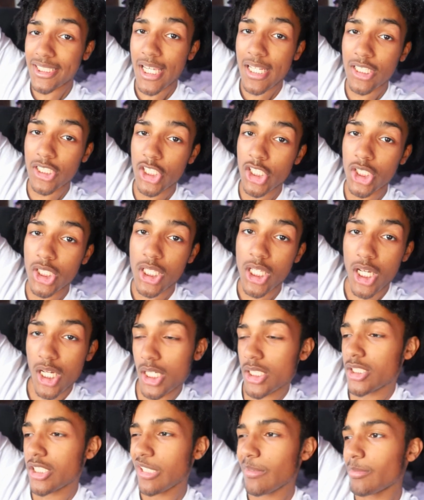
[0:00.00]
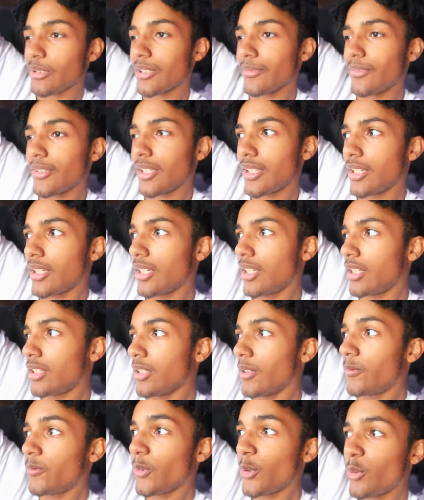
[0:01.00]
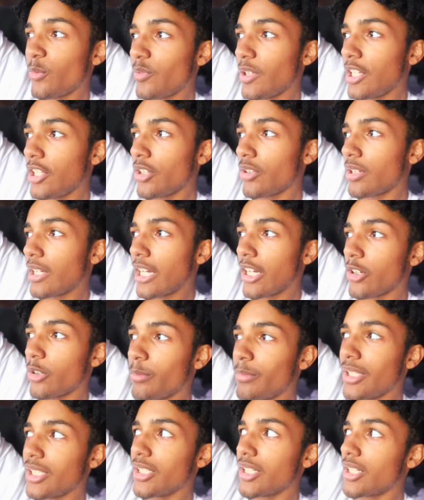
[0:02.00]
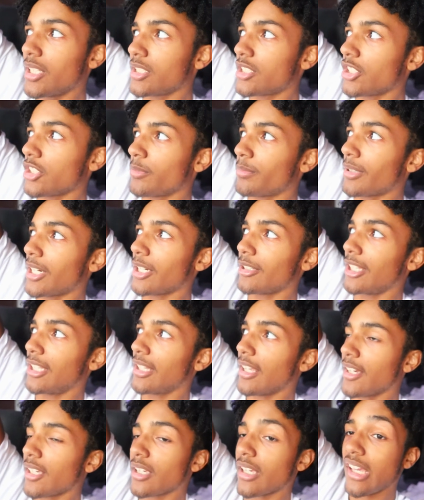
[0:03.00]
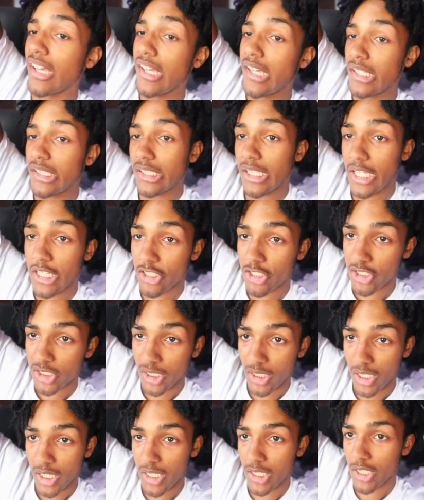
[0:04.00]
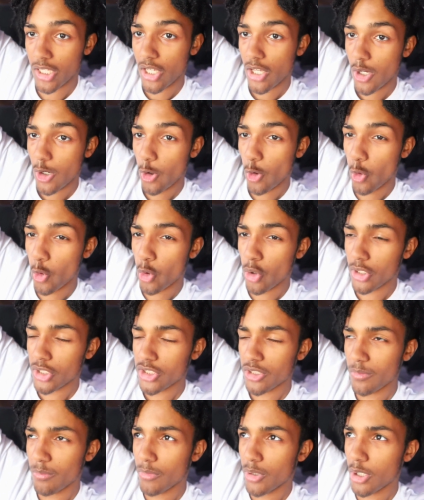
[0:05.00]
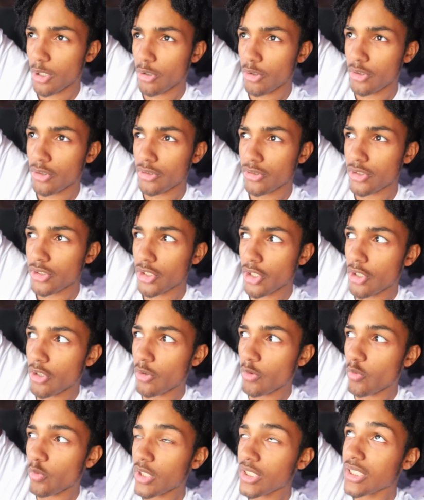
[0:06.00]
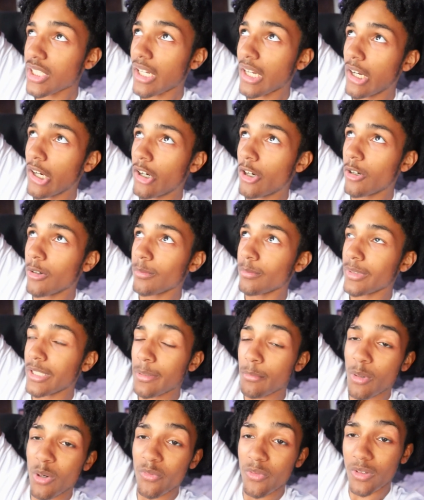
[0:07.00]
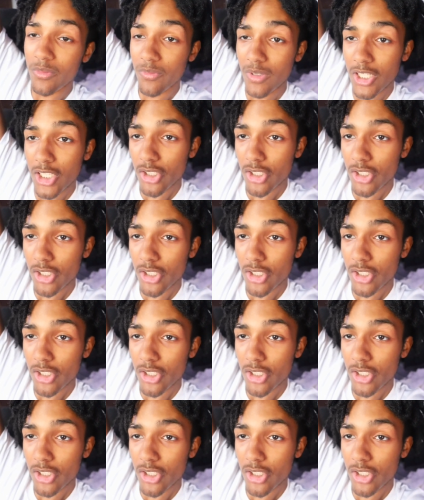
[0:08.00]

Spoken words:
like the little concept of it. The full video not gonna be done till probably like later tonight or tomorrow. So once I get both of the